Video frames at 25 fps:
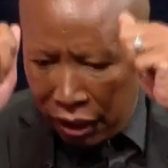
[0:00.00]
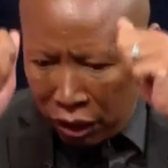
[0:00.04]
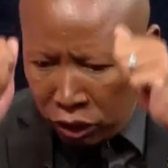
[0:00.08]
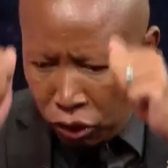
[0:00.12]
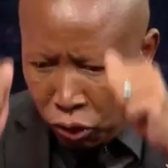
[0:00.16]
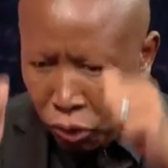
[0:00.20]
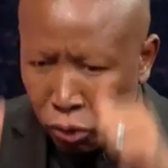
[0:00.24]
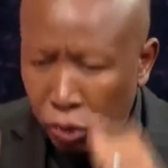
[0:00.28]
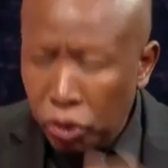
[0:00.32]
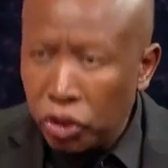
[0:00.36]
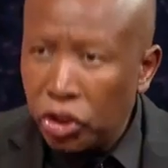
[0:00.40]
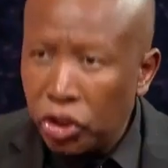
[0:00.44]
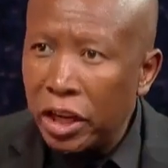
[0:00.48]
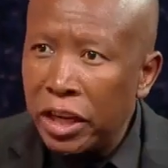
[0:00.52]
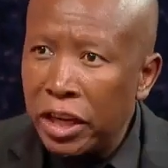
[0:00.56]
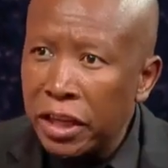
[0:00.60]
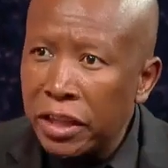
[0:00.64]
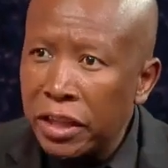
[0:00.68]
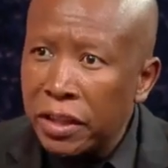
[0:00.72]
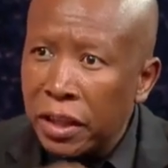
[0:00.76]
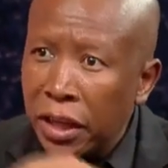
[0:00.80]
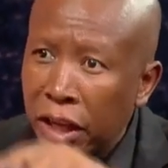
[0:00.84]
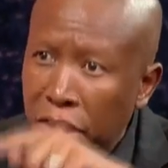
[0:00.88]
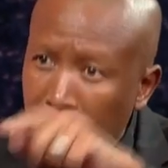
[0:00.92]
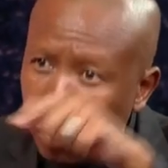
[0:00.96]
The solution
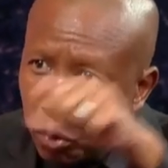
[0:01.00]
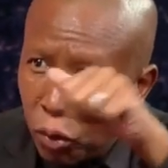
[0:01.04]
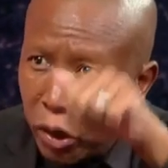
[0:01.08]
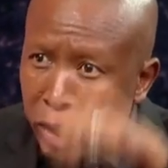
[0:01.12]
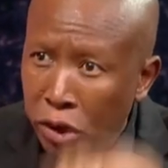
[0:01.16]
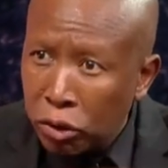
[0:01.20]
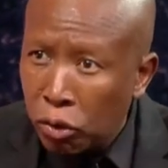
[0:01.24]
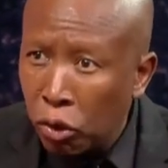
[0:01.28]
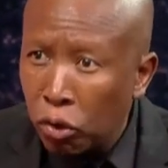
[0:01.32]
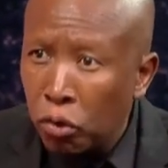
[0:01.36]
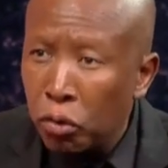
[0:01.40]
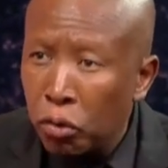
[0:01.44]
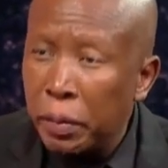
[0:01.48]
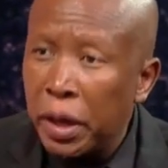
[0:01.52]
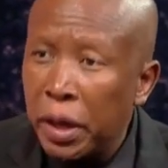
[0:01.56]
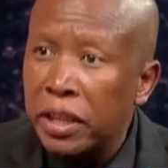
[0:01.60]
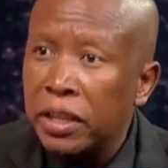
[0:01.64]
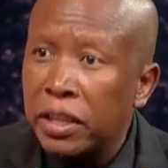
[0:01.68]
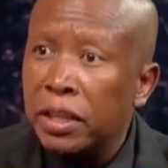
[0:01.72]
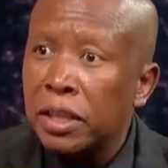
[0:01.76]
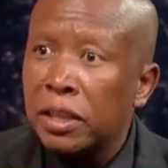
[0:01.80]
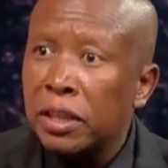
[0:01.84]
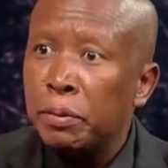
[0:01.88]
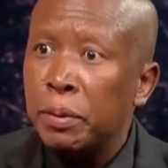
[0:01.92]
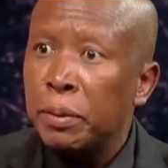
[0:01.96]
is let's go and
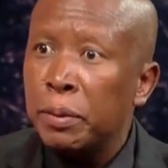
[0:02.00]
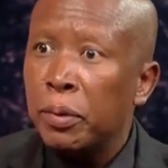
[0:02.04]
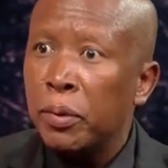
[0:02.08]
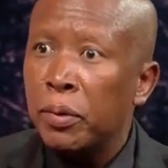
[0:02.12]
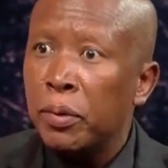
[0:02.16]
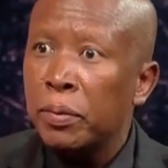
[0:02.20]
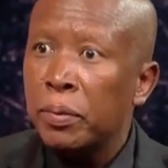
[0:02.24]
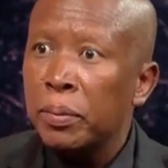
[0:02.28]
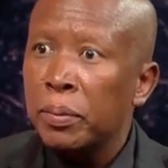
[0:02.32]
document these people.